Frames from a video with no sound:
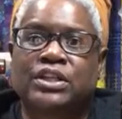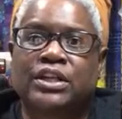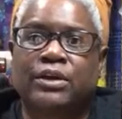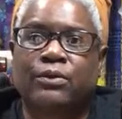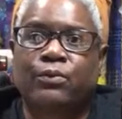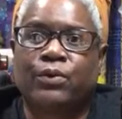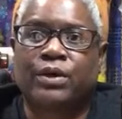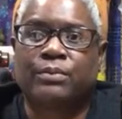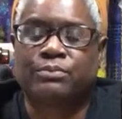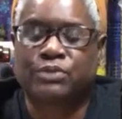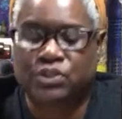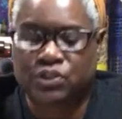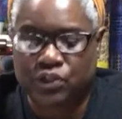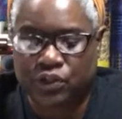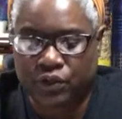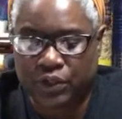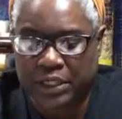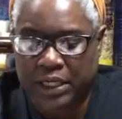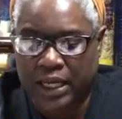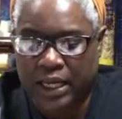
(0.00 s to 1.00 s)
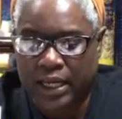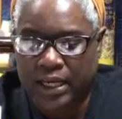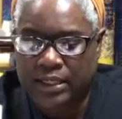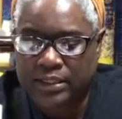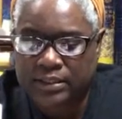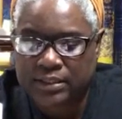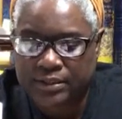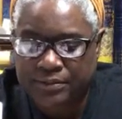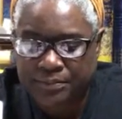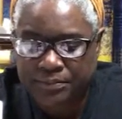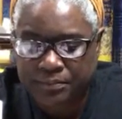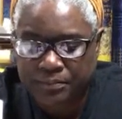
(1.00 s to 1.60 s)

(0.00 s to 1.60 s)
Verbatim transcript: than what Missouri has.